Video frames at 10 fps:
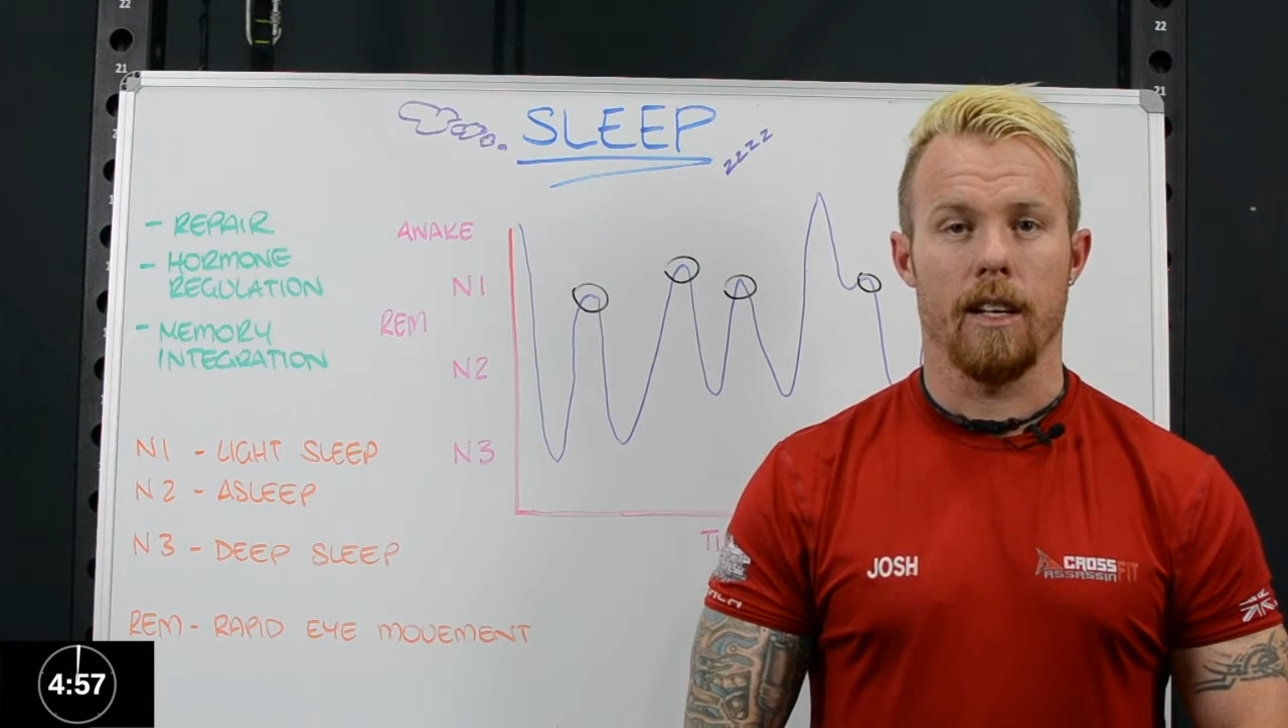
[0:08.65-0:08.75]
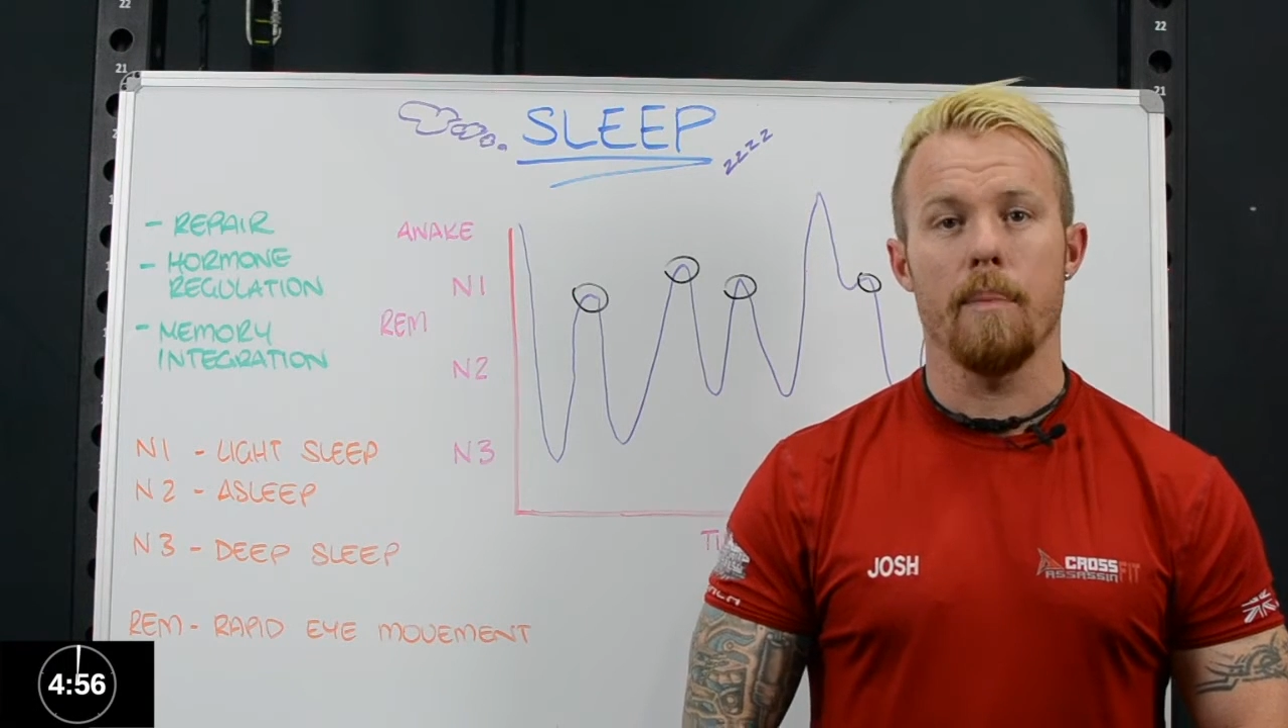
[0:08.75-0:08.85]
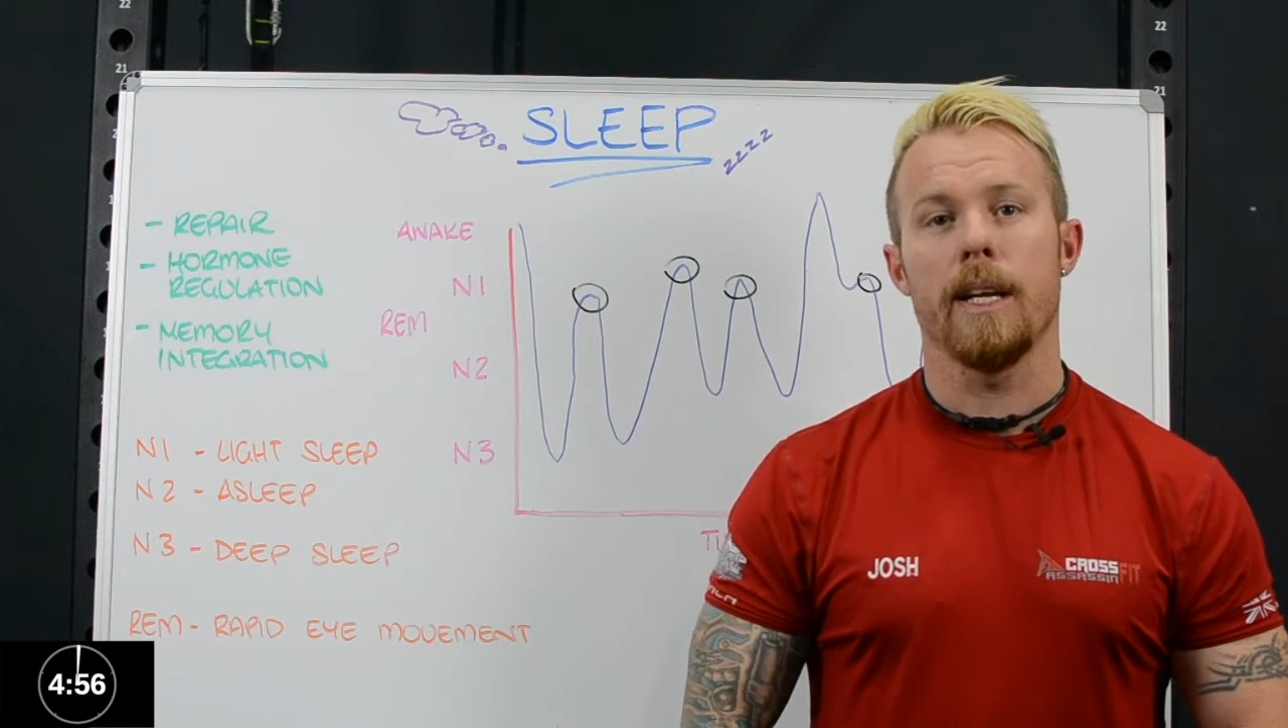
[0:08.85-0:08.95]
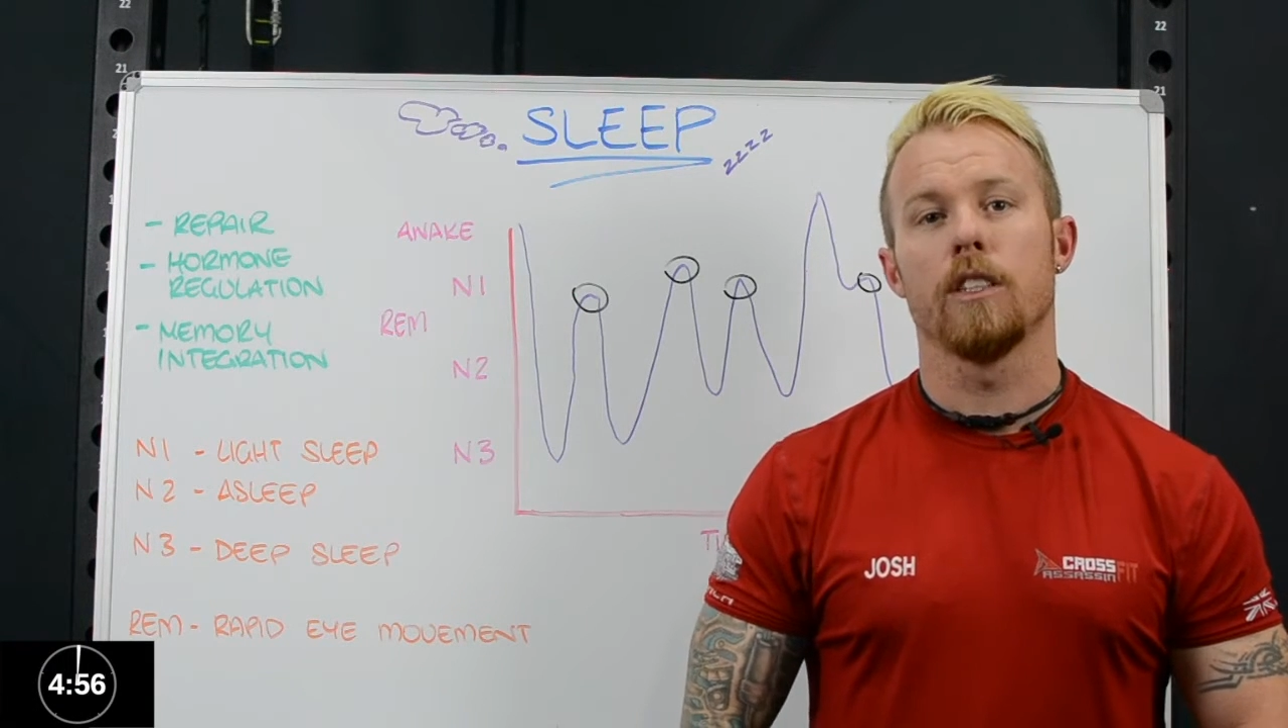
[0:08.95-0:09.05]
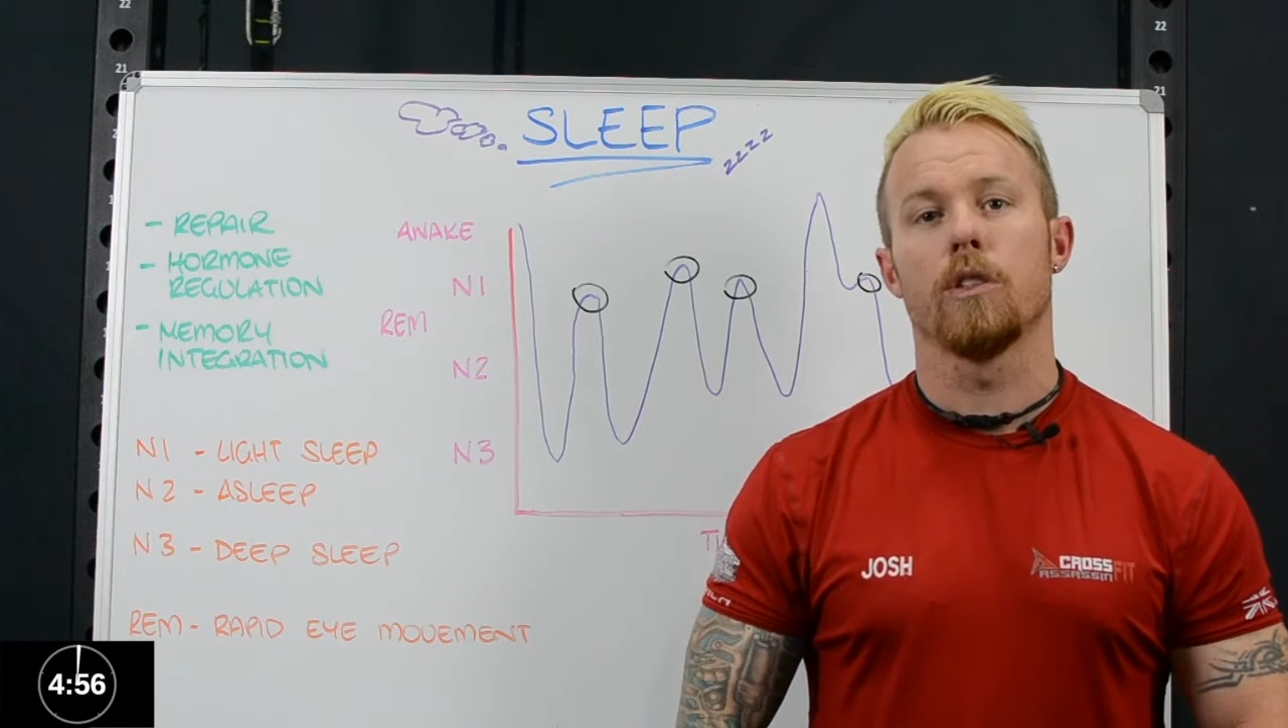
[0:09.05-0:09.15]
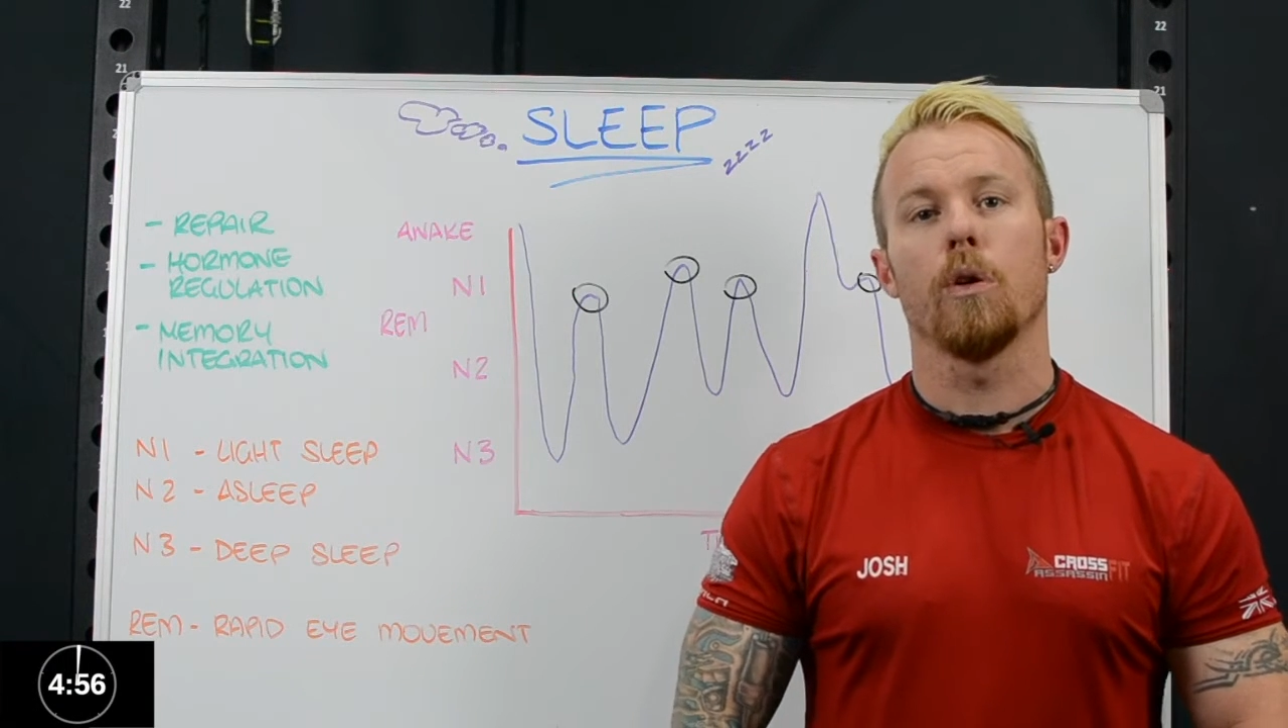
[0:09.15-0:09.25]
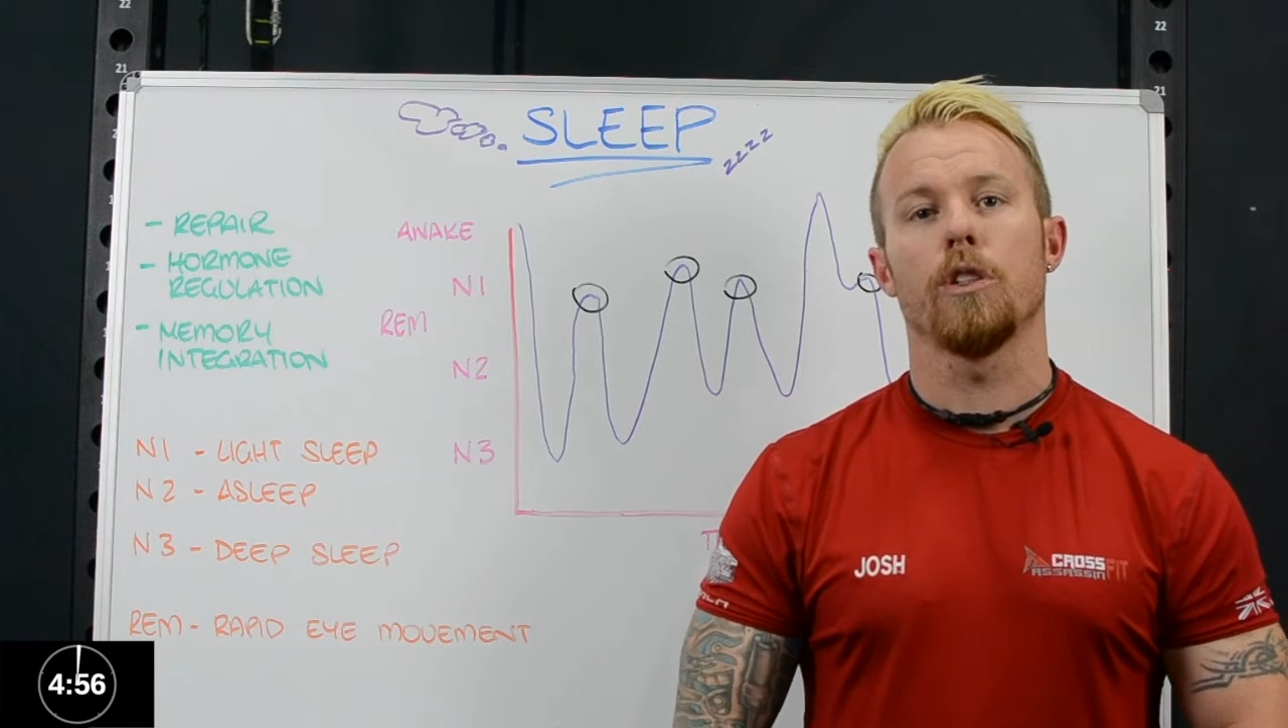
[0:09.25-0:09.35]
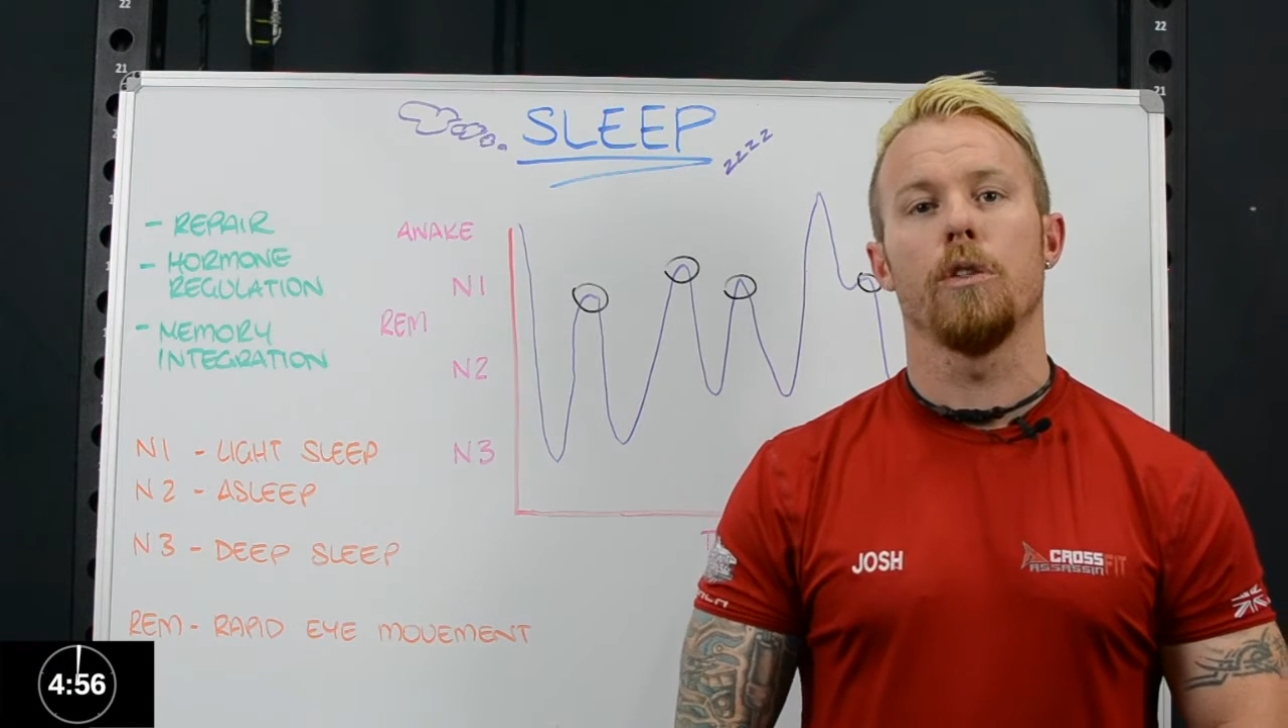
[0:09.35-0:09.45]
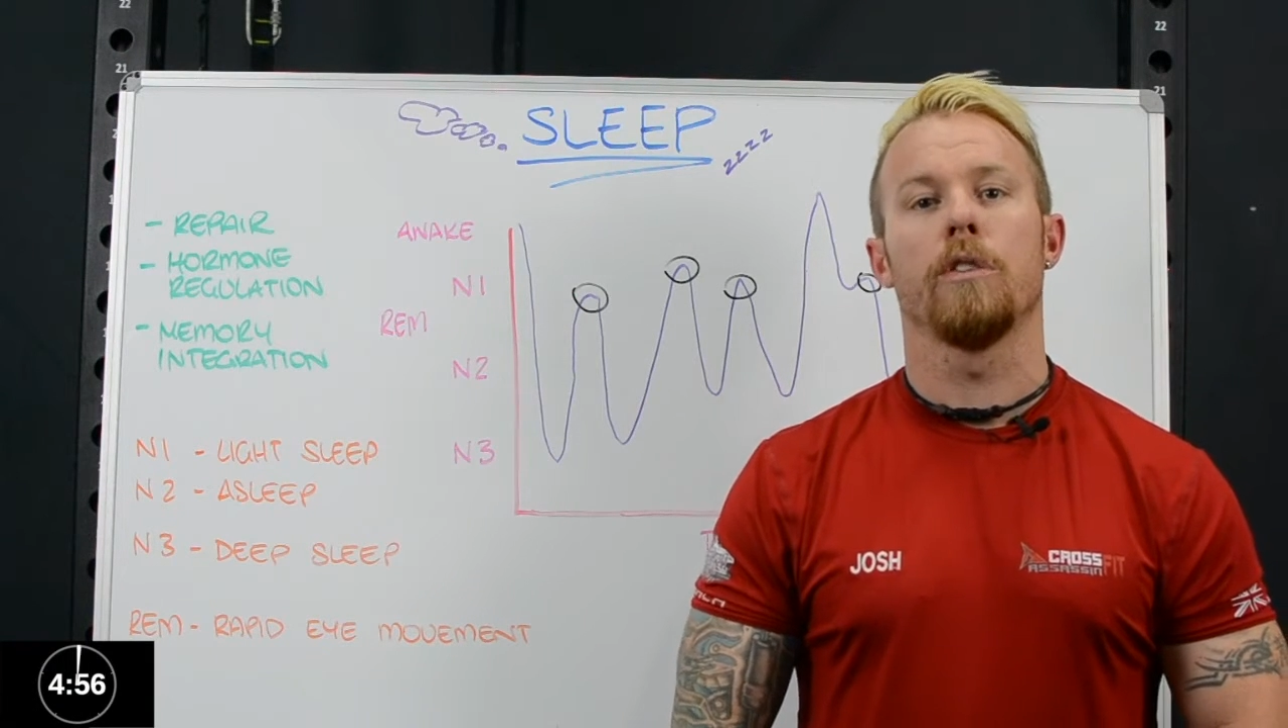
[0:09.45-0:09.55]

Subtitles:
and I'm here to talk to